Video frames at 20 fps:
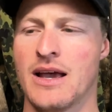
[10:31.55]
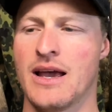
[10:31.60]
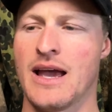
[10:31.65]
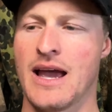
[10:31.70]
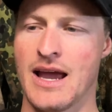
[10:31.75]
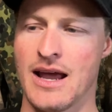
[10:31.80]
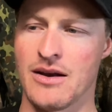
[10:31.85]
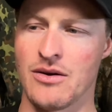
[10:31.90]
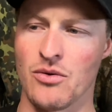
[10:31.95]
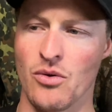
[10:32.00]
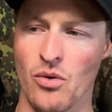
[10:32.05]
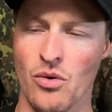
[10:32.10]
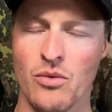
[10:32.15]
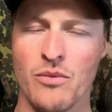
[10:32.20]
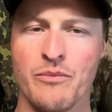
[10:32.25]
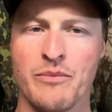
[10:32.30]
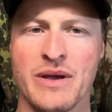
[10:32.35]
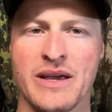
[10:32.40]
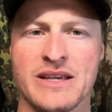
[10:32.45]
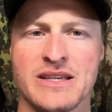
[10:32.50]
and
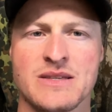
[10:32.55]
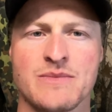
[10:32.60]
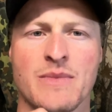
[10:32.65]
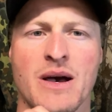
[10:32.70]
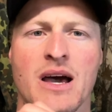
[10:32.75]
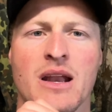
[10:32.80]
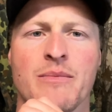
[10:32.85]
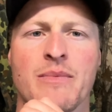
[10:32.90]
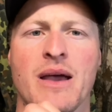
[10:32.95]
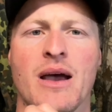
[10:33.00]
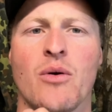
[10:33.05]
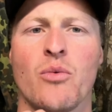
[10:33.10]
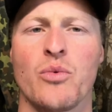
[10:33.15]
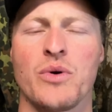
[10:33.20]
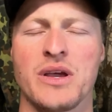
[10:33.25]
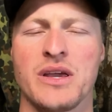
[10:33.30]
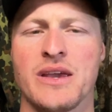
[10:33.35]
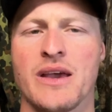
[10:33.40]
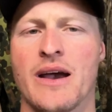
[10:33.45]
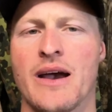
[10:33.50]
being smart about
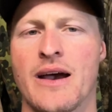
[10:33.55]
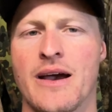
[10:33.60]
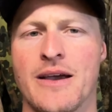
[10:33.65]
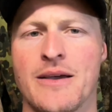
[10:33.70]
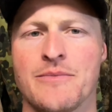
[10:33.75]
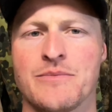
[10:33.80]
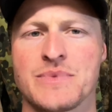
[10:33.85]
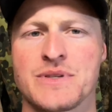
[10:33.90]
where you aim.